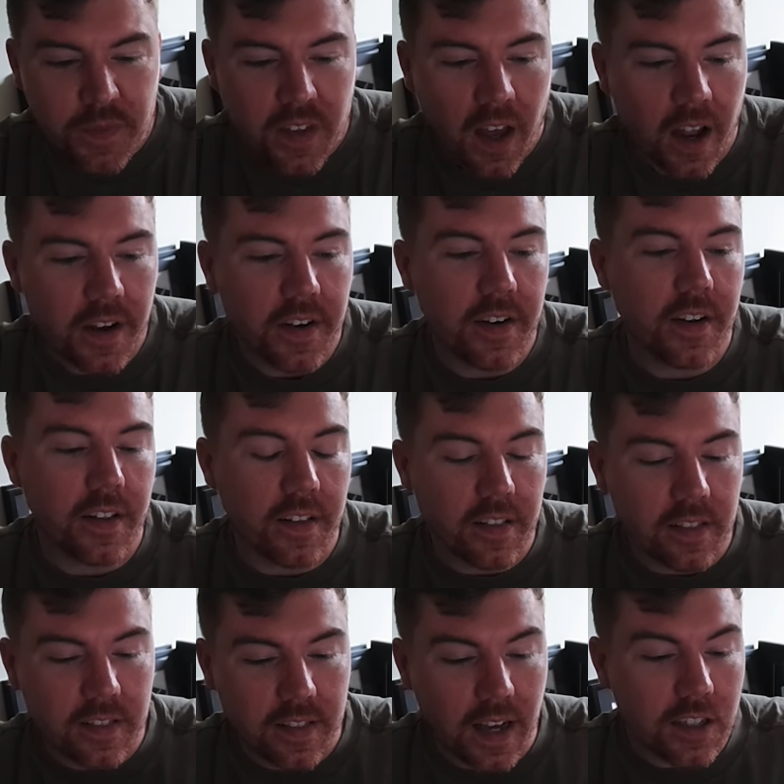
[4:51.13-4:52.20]
And
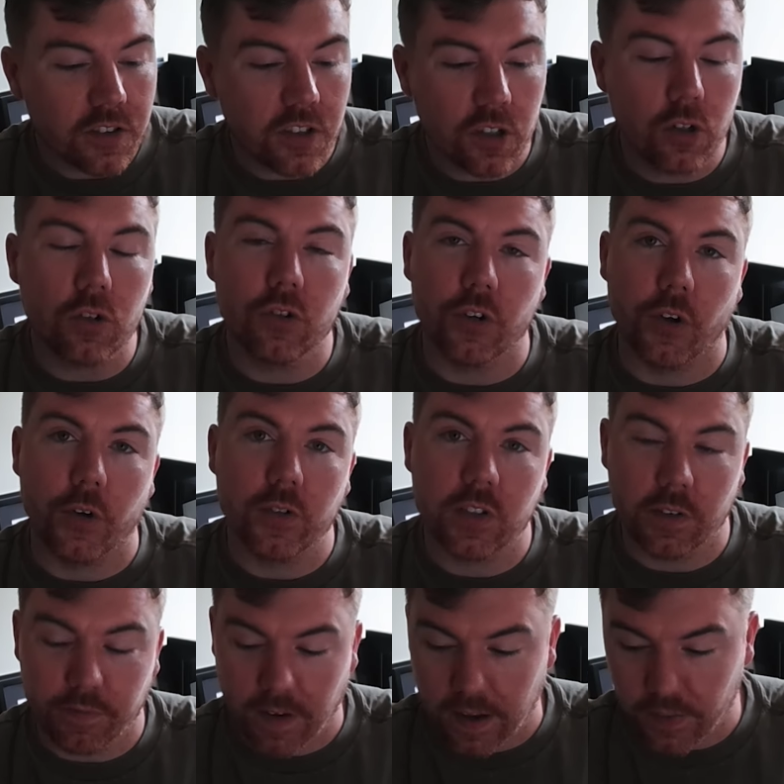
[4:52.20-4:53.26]
that's the good news, the
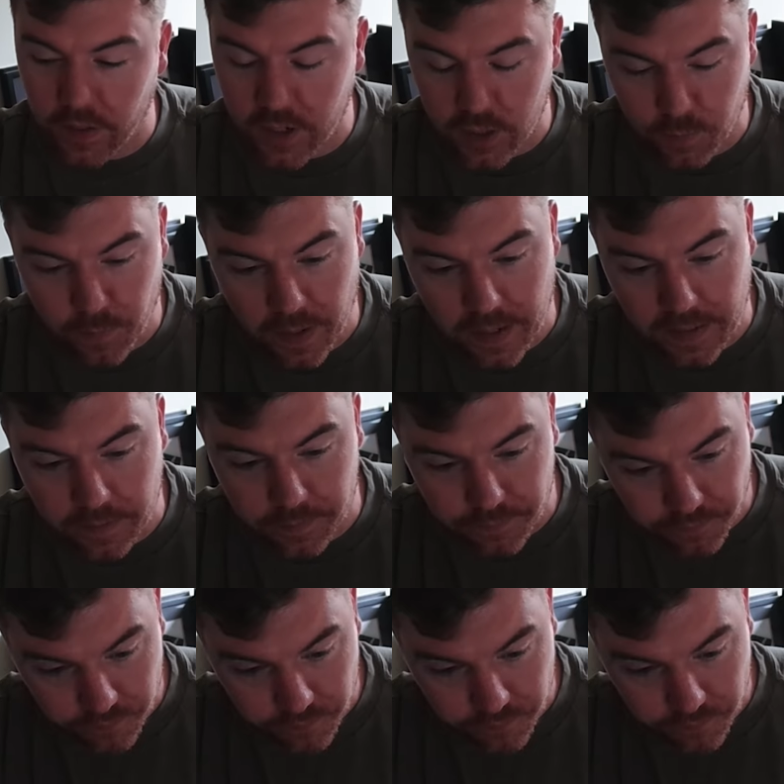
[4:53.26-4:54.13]
fact that it's been